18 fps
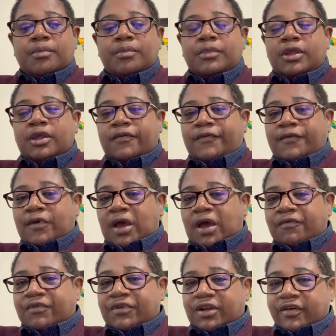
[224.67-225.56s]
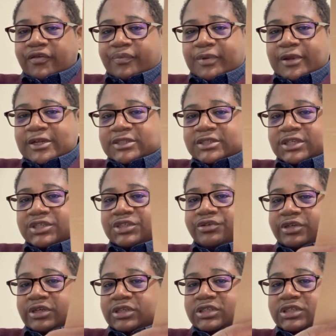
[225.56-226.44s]
If you have enough pieces,
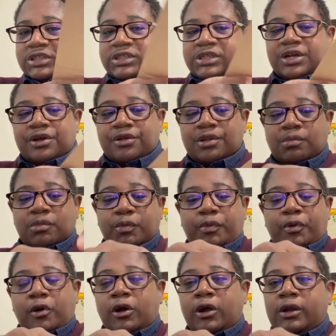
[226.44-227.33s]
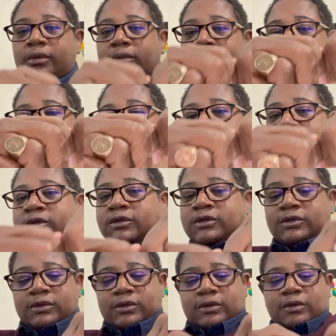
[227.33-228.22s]
you can just tear them apart,
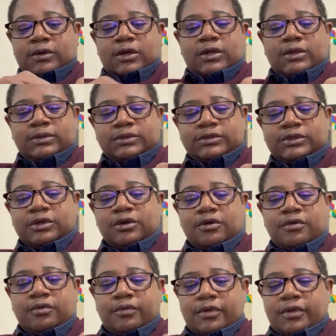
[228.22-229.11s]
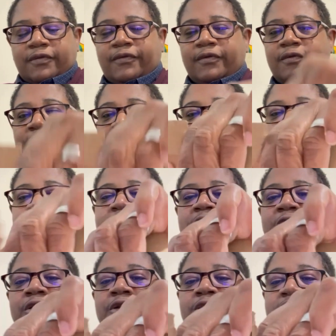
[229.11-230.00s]
right? So if you were to
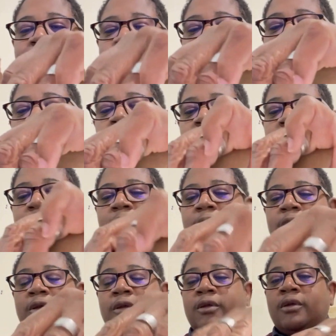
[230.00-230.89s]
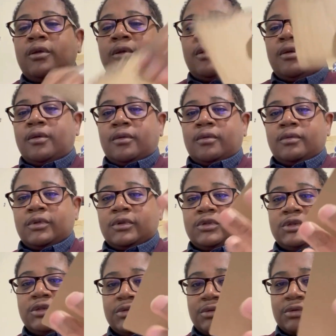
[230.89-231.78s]
tear this apart,
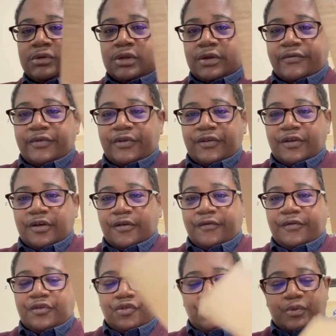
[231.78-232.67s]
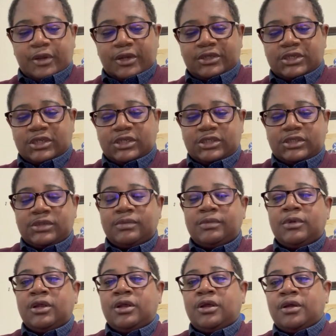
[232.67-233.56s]
give yourself two pieces,
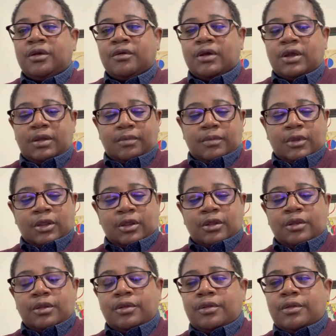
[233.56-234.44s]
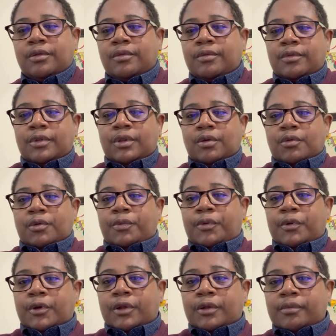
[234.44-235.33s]
right? You would
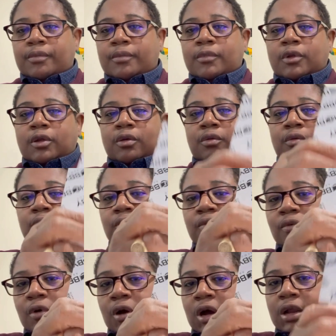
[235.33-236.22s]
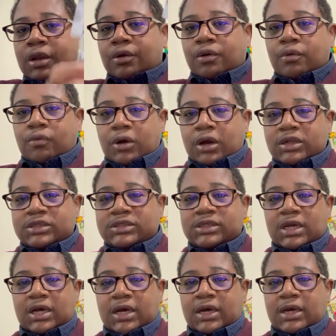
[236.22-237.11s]
put one on one
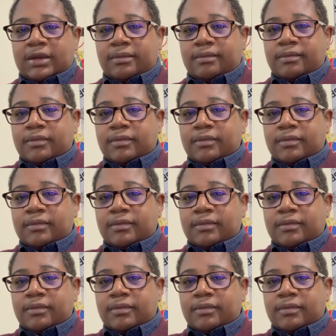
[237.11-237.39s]
side,